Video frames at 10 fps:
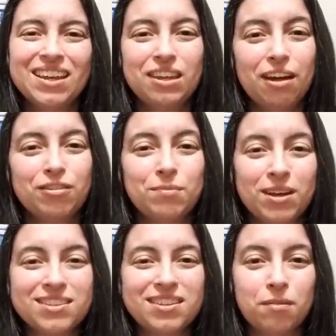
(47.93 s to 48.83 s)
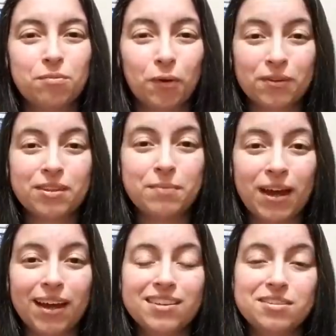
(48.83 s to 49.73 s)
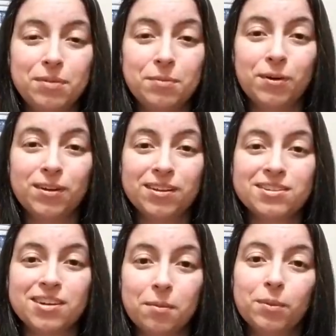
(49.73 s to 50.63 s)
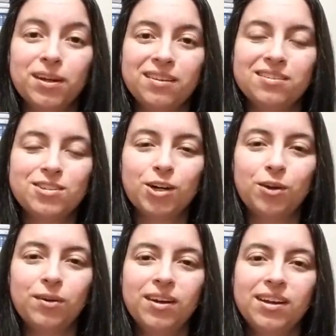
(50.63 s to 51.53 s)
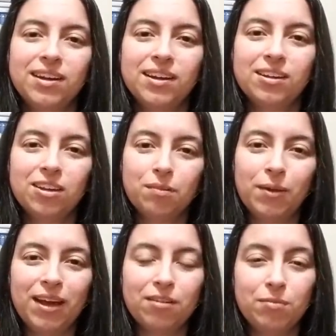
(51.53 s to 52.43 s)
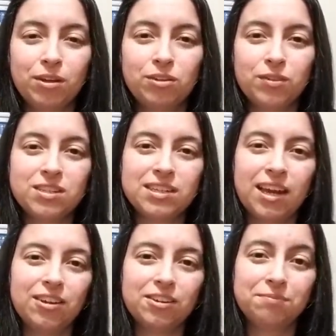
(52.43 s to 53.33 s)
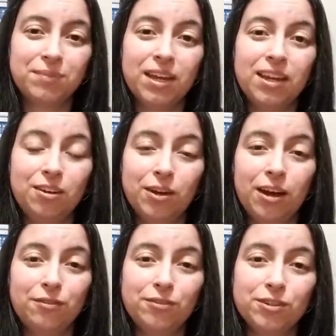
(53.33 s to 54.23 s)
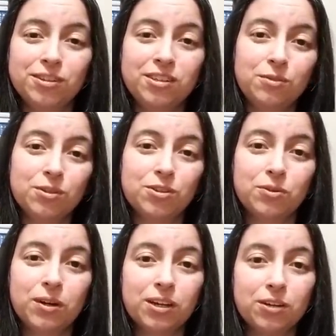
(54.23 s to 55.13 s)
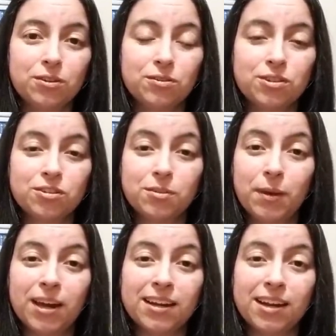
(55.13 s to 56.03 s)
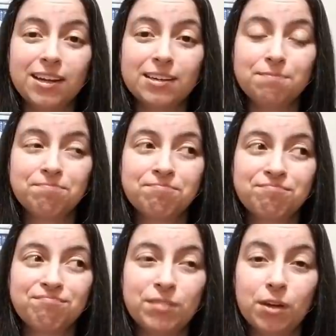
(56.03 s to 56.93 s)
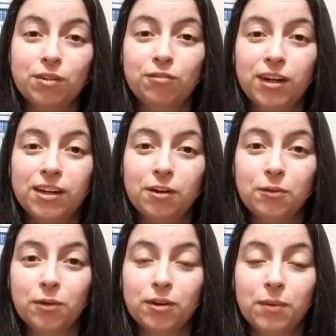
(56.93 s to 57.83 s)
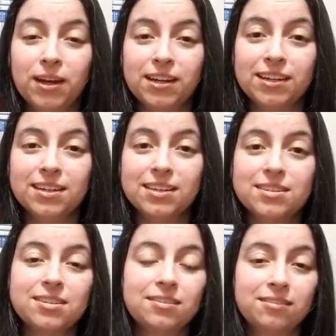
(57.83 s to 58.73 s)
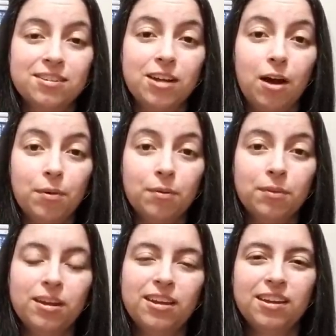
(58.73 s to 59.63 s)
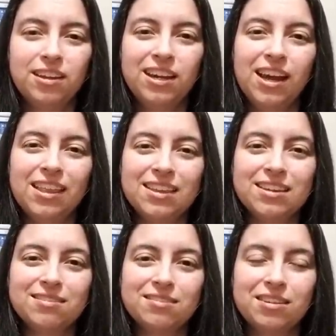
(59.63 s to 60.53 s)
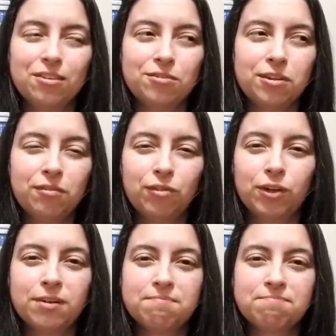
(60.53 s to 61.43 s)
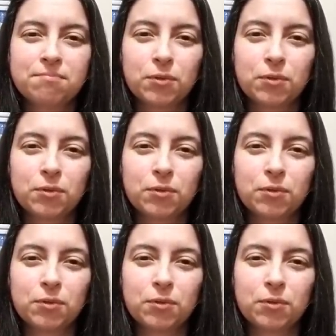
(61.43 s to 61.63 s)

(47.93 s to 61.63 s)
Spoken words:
You have to mess up really bad to be put in this company. So you get a band of misfits together, and you have to see where the story goes. There's a bad guy. You have to find out where the bad guy is, stop him, and then either deliver him